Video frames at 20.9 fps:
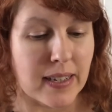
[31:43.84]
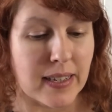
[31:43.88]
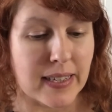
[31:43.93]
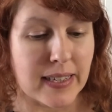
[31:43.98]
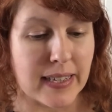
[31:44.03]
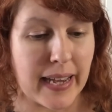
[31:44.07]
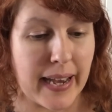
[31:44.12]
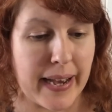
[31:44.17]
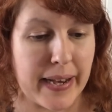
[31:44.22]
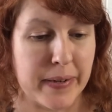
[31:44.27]

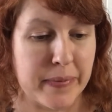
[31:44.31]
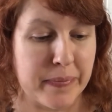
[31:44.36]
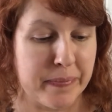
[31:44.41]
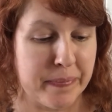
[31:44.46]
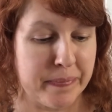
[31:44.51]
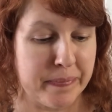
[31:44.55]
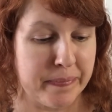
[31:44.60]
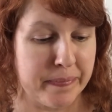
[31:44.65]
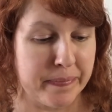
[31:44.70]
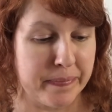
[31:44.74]
Yeah.
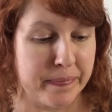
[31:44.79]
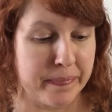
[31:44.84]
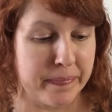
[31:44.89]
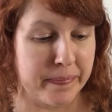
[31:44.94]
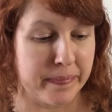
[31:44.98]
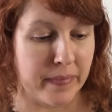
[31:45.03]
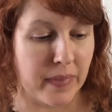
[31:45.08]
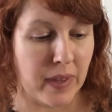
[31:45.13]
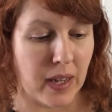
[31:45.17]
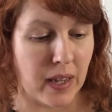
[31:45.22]

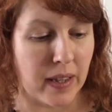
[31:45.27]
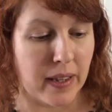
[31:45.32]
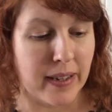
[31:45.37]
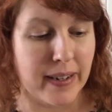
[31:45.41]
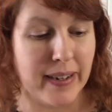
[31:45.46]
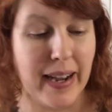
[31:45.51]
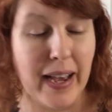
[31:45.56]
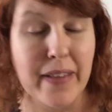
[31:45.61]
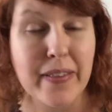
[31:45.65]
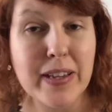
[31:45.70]

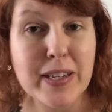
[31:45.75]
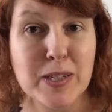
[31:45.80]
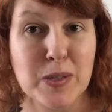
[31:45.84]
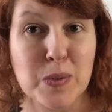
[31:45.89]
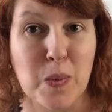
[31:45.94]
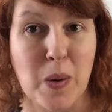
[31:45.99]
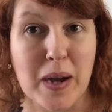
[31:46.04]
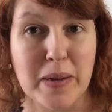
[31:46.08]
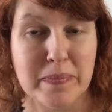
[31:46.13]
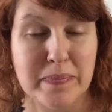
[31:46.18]
Now this
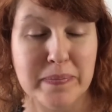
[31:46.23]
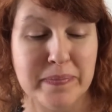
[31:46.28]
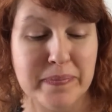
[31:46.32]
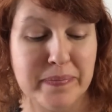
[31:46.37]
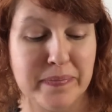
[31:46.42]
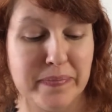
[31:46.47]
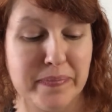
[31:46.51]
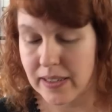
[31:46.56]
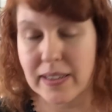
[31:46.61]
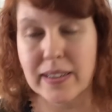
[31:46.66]
one.
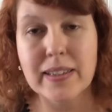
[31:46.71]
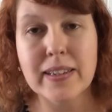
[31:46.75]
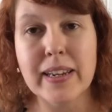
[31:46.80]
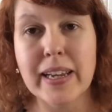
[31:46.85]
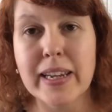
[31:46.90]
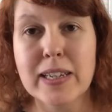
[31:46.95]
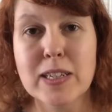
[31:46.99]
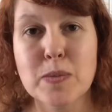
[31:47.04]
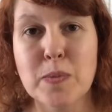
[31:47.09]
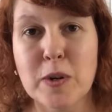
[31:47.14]

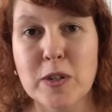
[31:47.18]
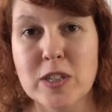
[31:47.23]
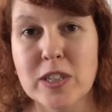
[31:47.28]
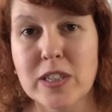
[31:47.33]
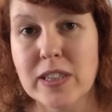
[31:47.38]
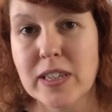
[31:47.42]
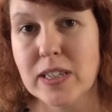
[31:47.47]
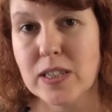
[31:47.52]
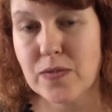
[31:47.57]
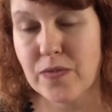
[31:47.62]
Nick spotted
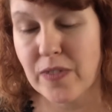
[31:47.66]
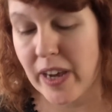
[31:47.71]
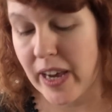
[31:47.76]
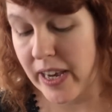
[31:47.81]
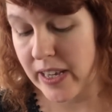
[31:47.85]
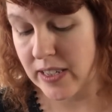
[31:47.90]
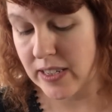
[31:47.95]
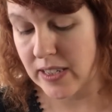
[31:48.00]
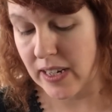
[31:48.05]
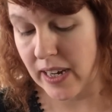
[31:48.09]
this
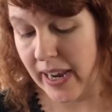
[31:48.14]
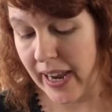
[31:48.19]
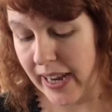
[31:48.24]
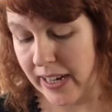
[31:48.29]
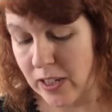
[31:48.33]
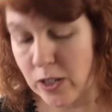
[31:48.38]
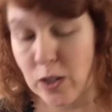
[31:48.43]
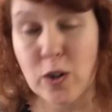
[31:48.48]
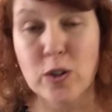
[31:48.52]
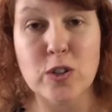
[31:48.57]
first. I
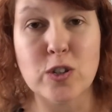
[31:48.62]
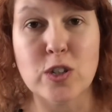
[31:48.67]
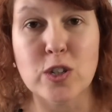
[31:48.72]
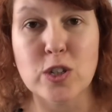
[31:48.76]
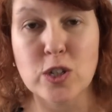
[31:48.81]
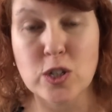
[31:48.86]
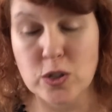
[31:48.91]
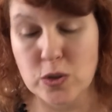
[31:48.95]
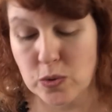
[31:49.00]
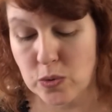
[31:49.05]
hadn't got to the
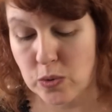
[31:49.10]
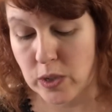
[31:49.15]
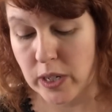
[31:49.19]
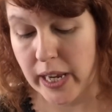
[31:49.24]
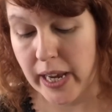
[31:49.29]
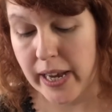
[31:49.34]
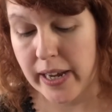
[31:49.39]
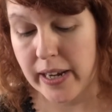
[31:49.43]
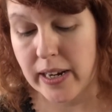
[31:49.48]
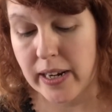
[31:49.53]
stall
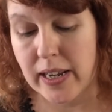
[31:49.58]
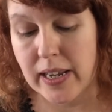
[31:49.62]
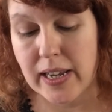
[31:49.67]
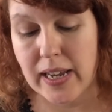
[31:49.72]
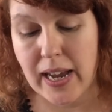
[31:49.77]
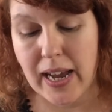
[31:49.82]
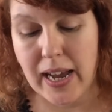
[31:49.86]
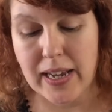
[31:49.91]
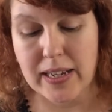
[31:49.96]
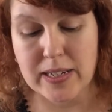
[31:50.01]
yet,
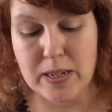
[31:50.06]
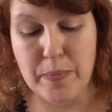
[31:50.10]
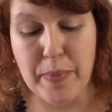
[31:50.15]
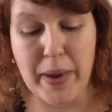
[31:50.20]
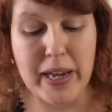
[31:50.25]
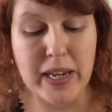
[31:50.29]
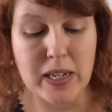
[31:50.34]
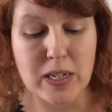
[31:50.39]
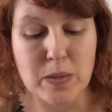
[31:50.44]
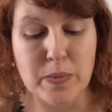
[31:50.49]
and he
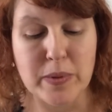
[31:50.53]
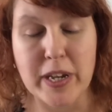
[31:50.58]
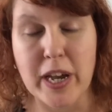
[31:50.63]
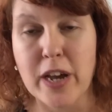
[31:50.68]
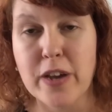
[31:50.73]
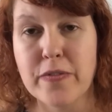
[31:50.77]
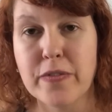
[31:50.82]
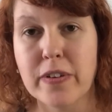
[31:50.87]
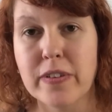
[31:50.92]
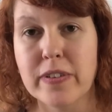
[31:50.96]
beckoned me
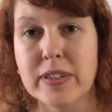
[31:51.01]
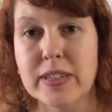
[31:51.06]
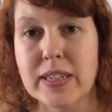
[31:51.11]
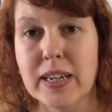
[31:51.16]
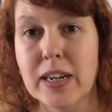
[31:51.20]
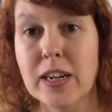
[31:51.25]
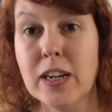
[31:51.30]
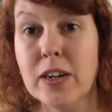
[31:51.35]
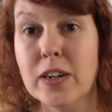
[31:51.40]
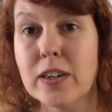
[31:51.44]
over and
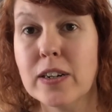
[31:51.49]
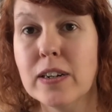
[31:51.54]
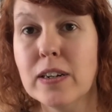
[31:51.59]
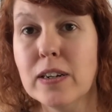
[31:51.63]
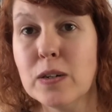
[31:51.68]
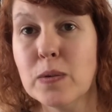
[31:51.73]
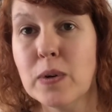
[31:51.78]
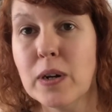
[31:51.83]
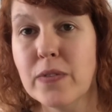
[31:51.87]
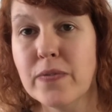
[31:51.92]
said,
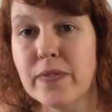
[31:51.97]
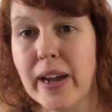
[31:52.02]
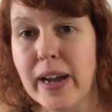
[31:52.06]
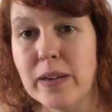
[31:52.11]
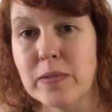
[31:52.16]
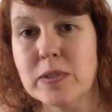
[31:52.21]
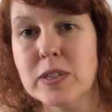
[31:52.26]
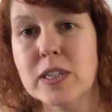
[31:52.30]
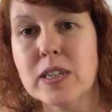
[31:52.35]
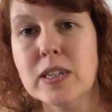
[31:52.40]
look what I found.